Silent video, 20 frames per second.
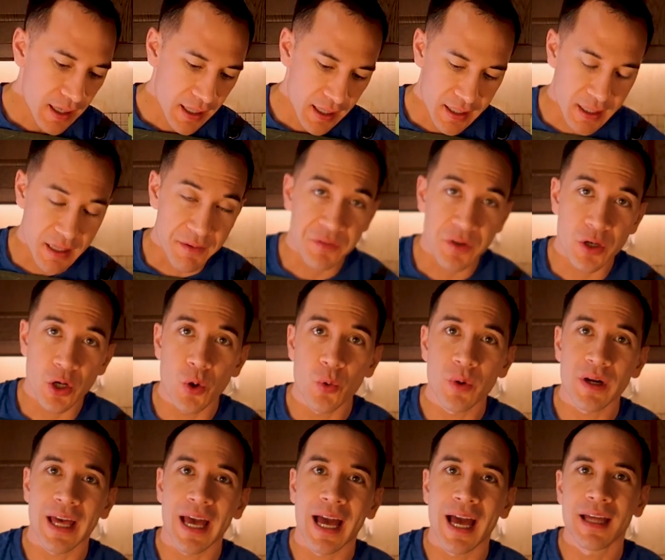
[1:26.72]
And if you don't
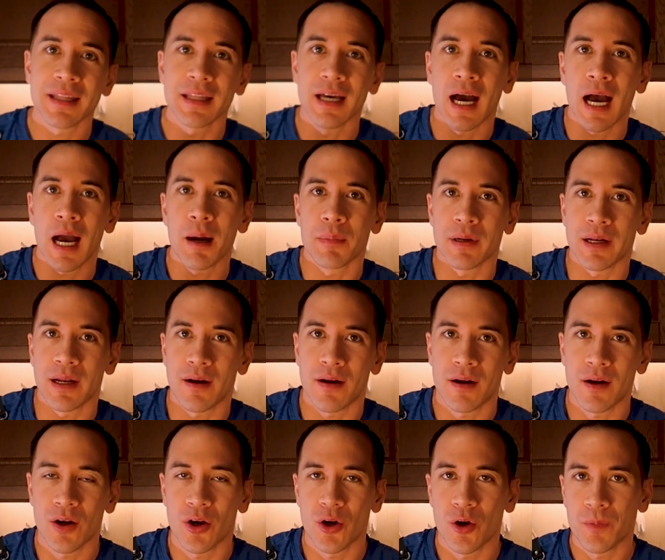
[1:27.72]
want to add the
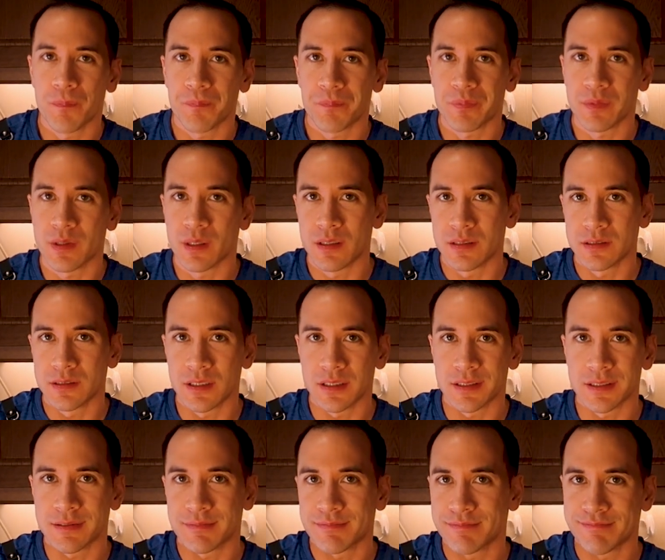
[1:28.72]
habanero,
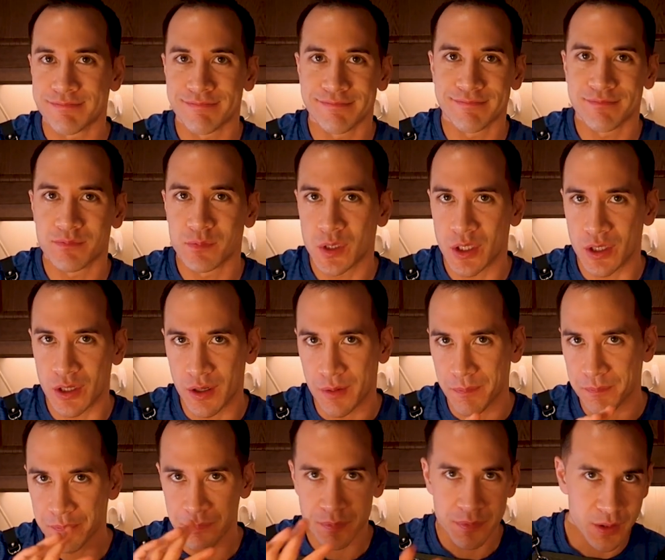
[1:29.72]
just, you
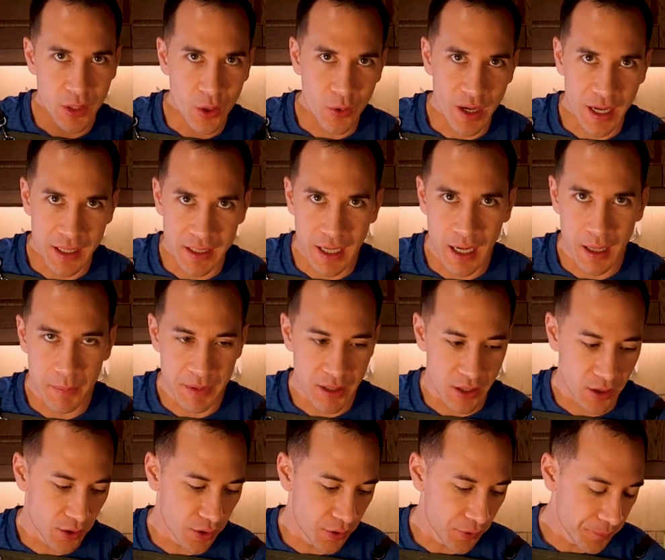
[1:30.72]
know, don't add the
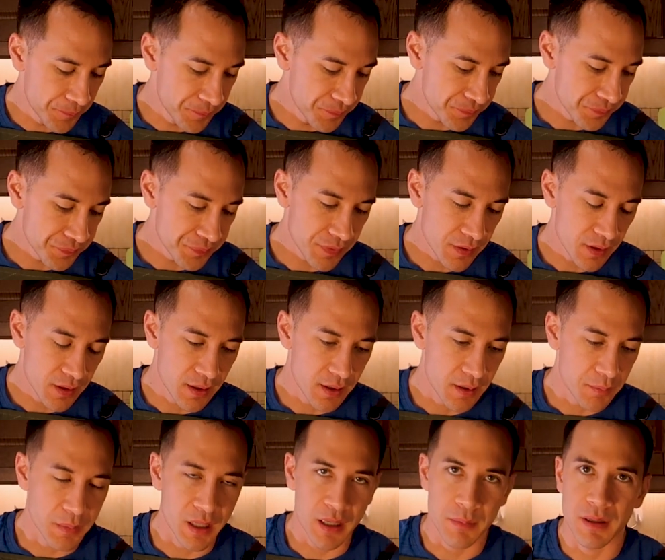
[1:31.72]
habanero.
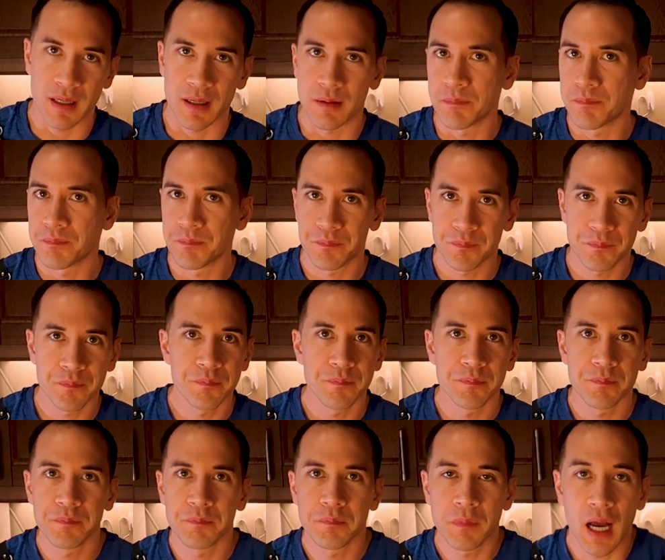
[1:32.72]
Maybe
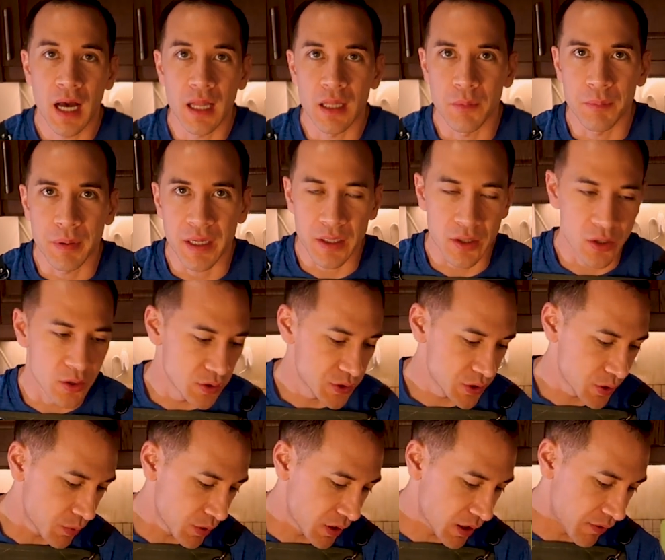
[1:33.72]

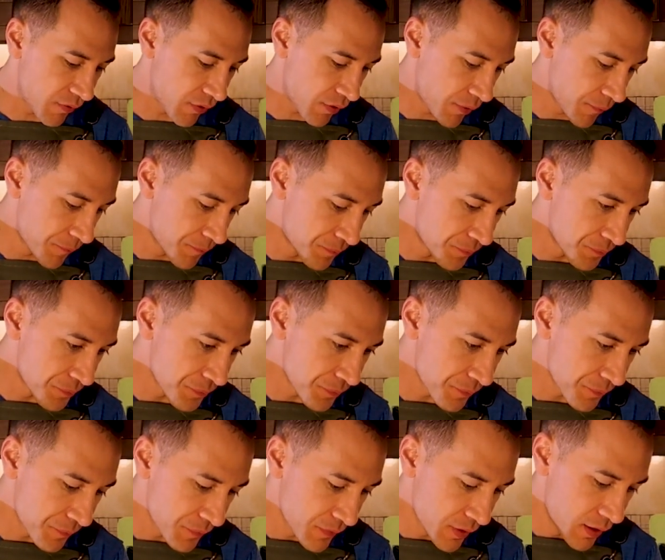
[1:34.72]
jalapenos or whatever.
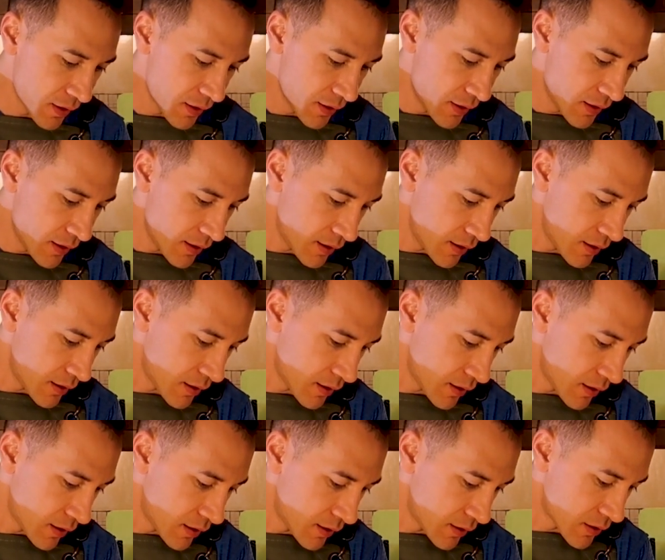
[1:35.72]
And
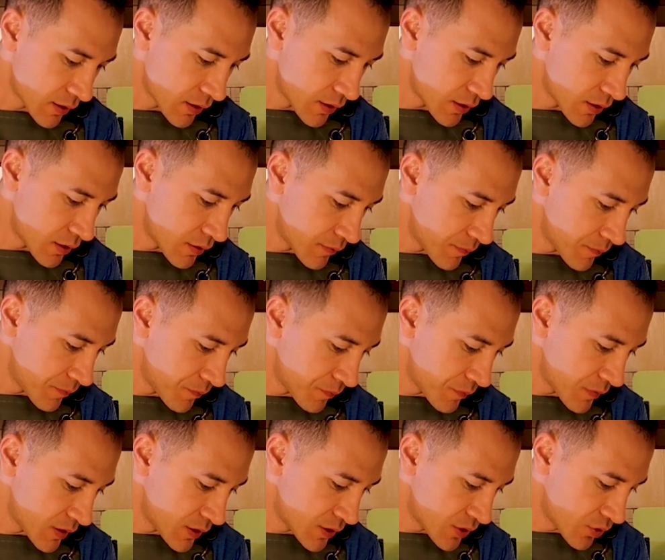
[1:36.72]

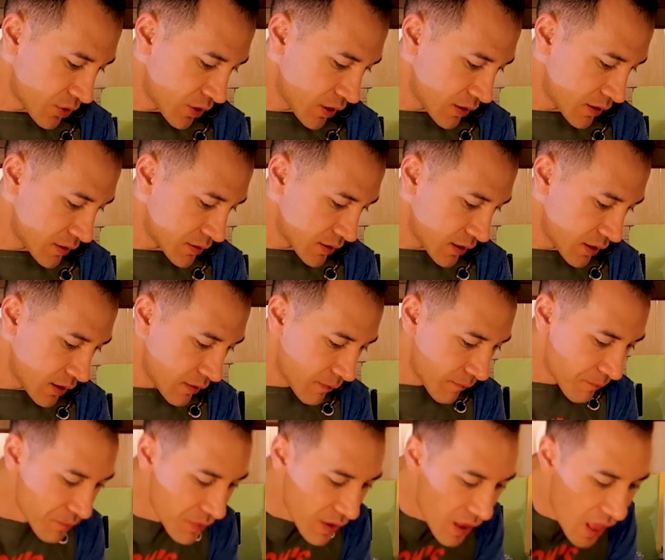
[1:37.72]
let's try this out.